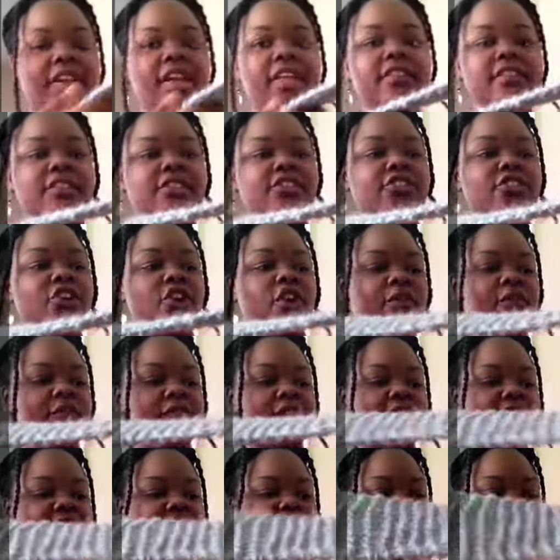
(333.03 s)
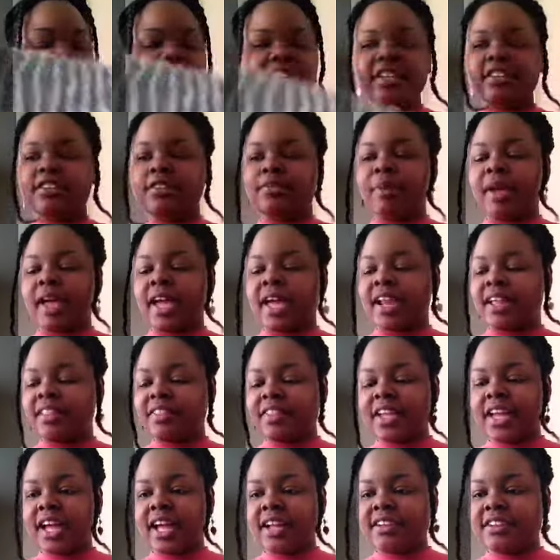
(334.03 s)
other scarf that I just made, I
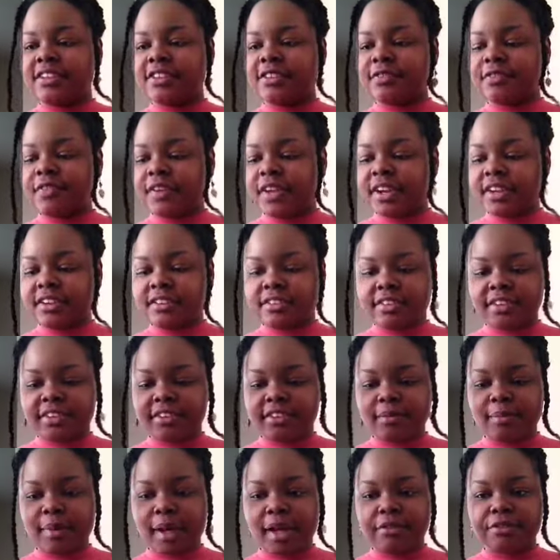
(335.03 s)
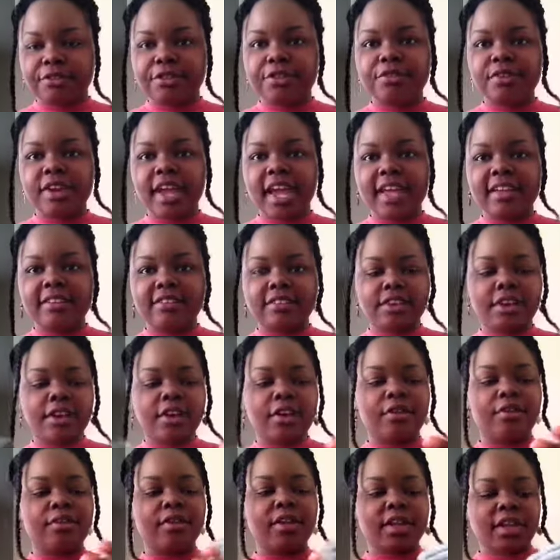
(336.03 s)
think I just finished this about 2 days
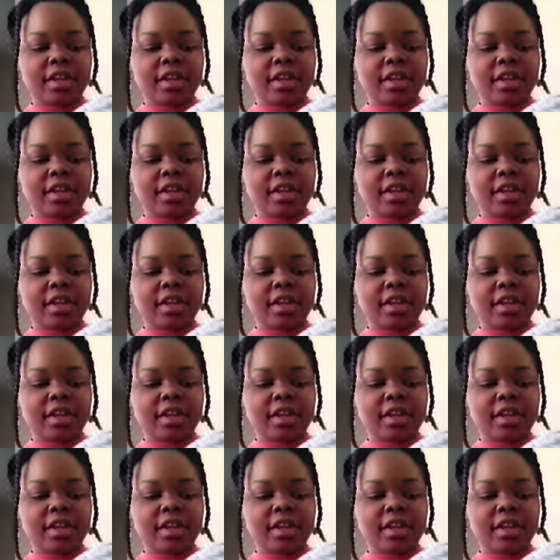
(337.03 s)
ago.